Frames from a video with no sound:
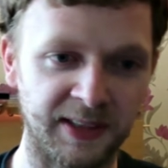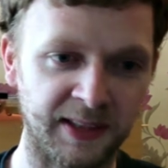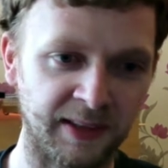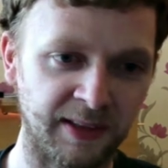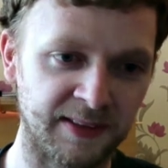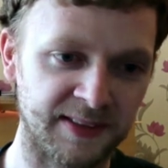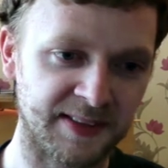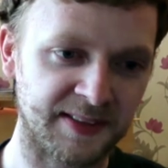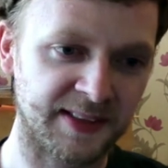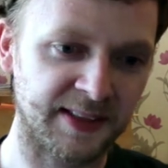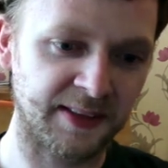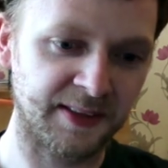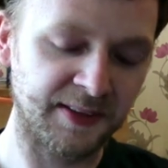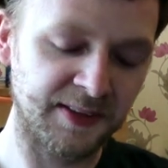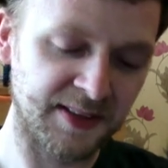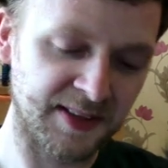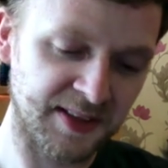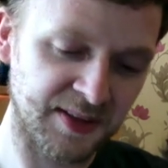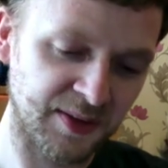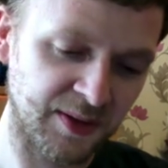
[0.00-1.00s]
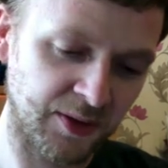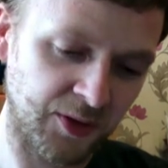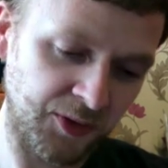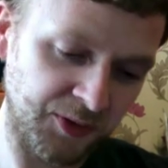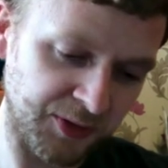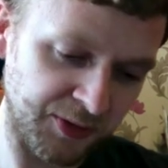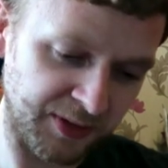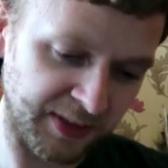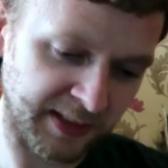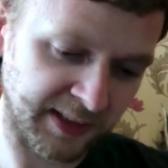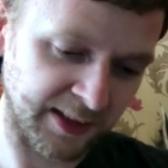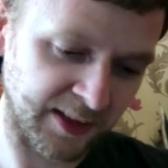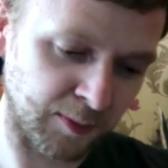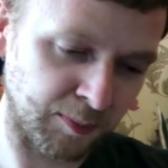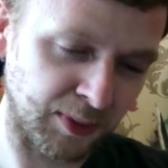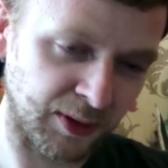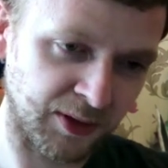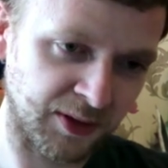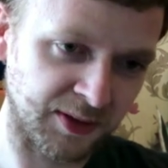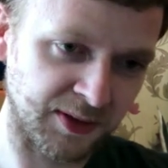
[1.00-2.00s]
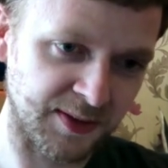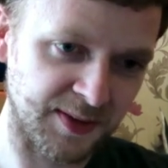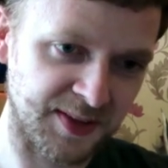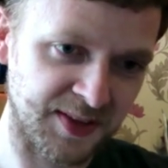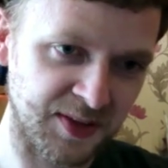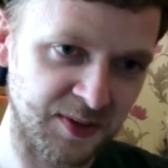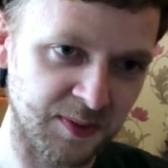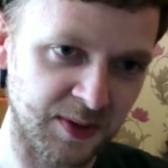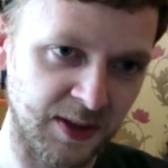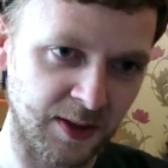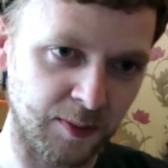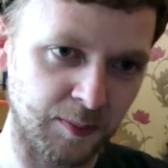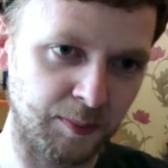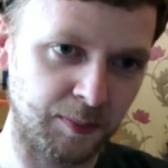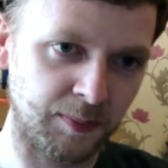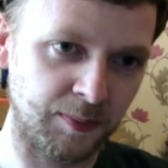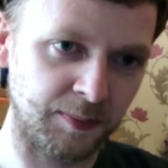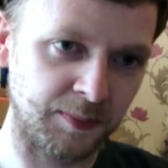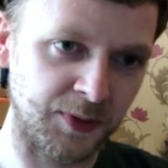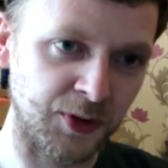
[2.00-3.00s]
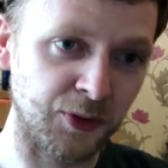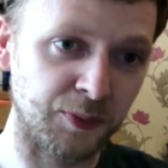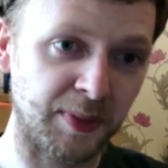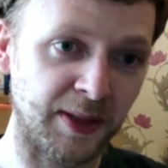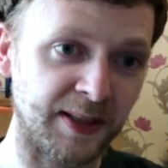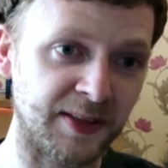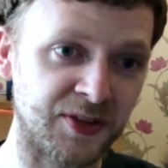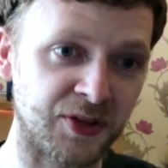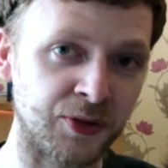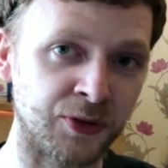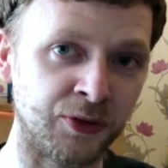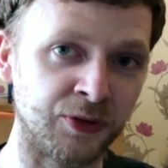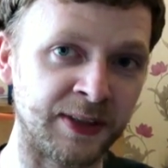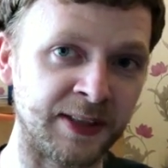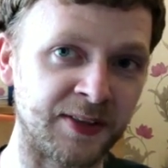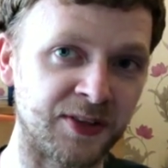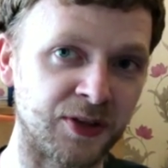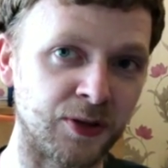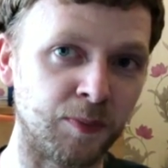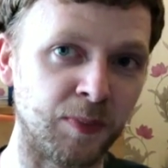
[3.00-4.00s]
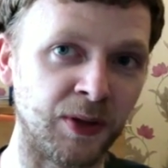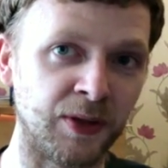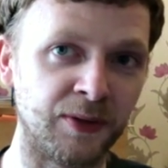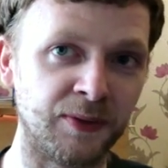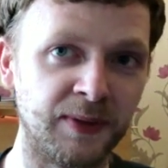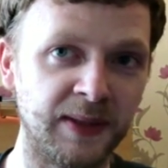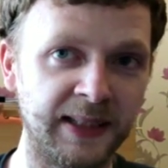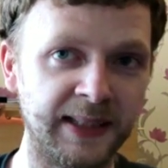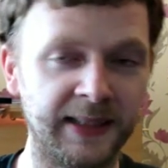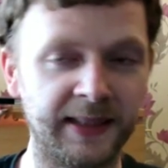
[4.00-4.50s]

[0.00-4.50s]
declares attackers, you declare blockers, you pay 2 green, 2 blue.